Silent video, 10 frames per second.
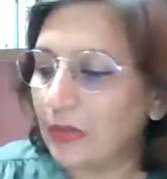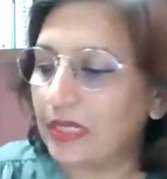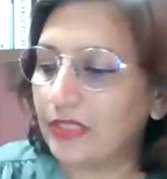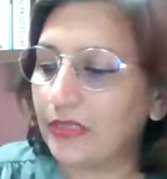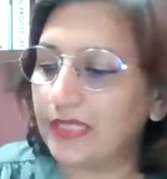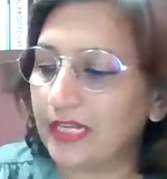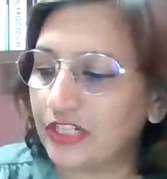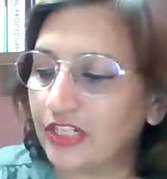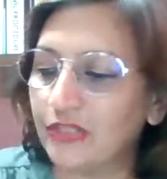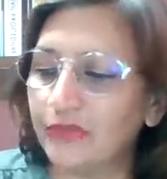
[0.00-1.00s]
Okay, so
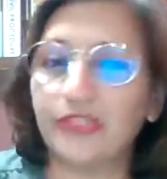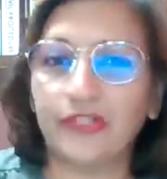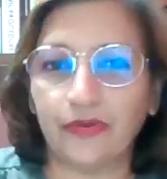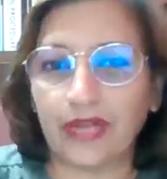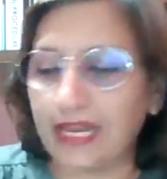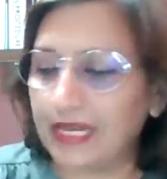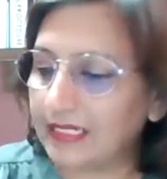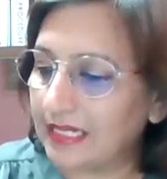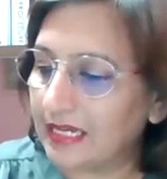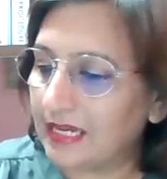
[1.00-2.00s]
Section
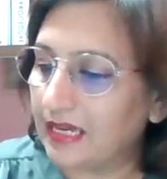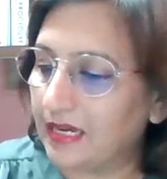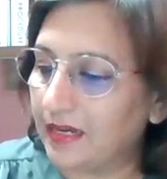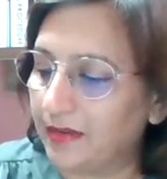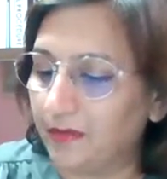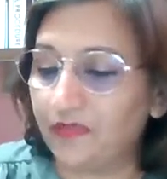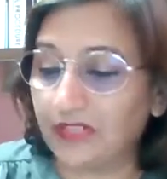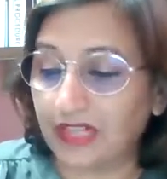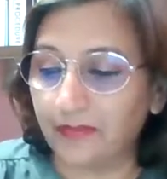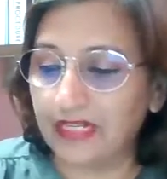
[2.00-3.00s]
208 of
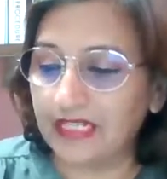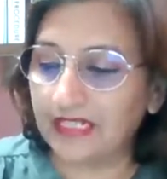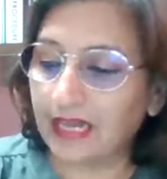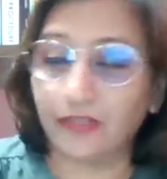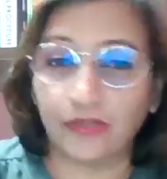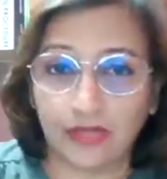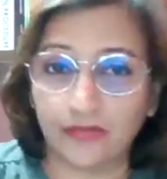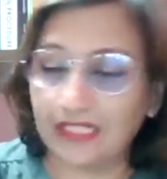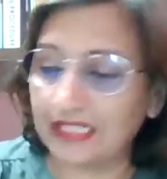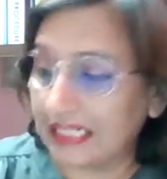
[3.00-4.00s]
the Companies Act
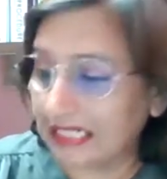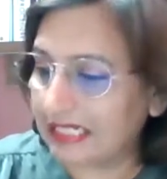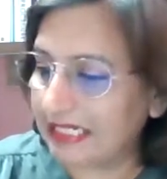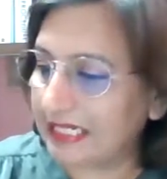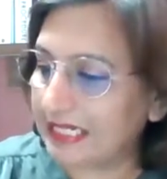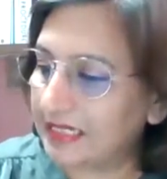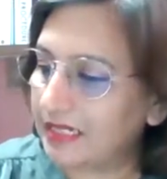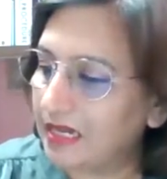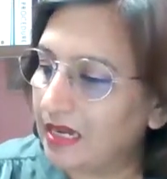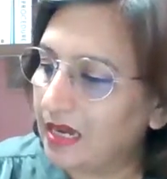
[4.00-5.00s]

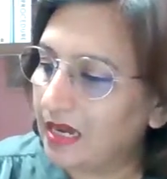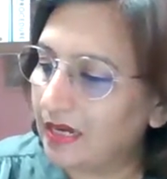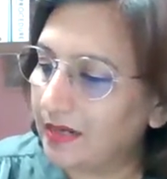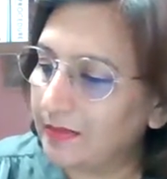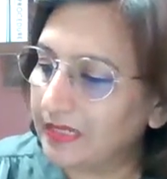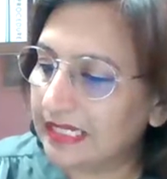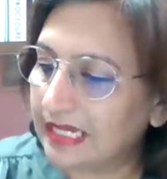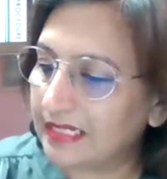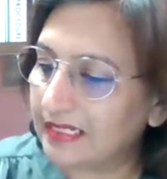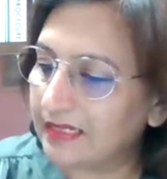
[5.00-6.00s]
2016, it
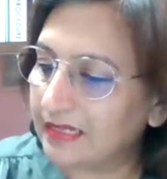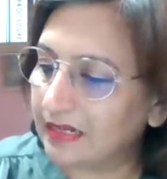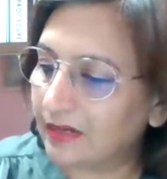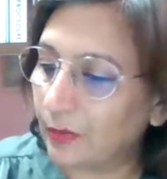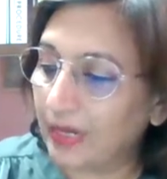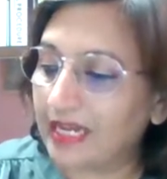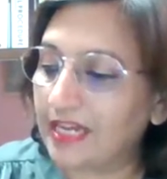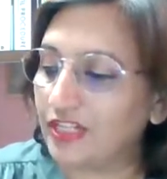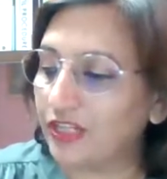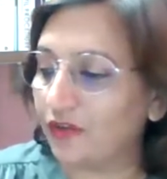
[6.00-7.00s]
says
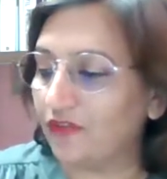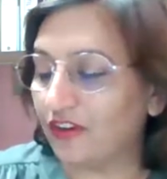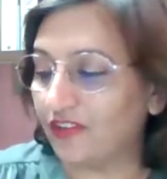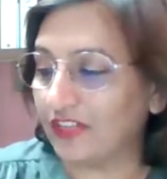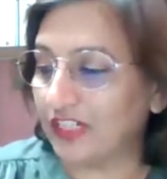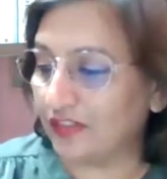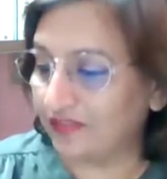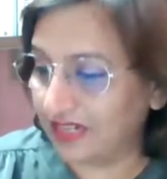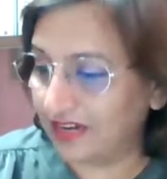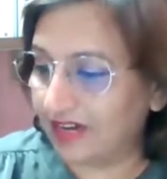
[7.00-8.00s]
vacation of office
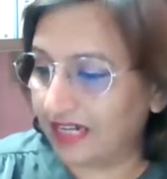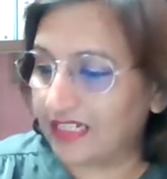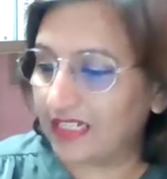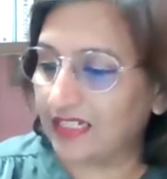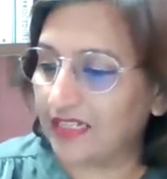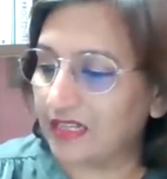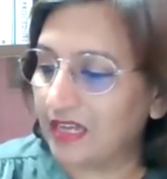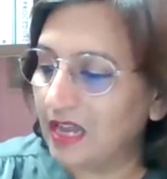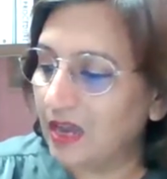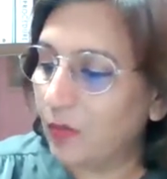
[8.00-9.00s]
of director.
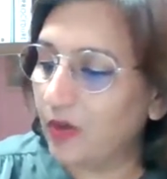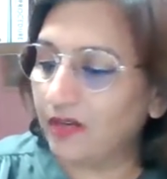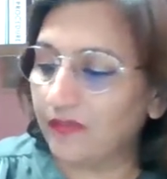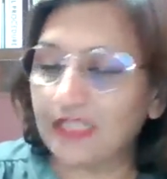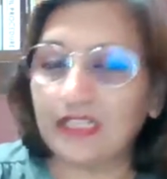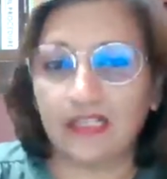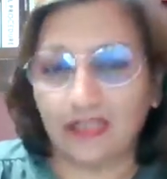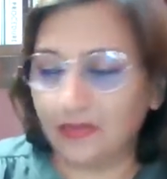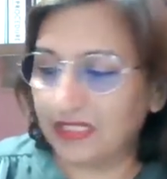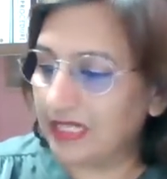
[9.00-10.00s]
One of the
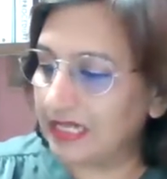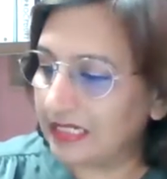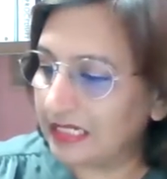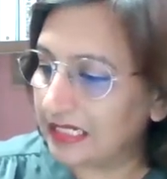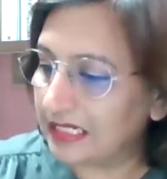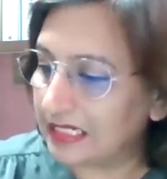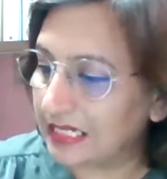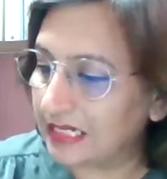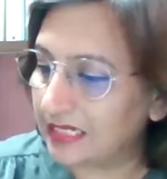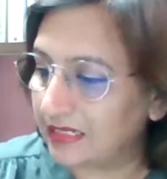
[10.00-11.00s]
circumstances
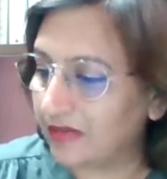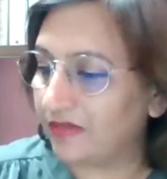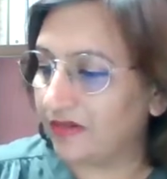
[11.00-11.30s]
is